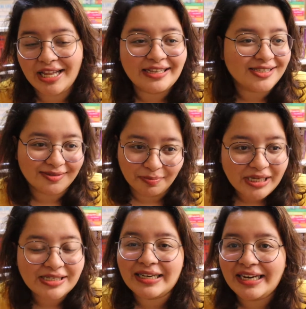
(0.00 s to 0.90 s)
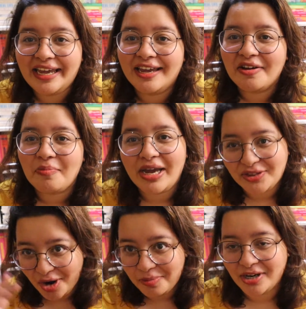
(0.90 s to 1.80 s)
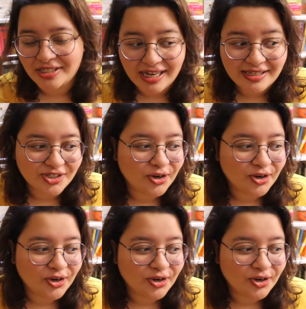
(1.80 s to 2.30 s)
That's basically my thought process.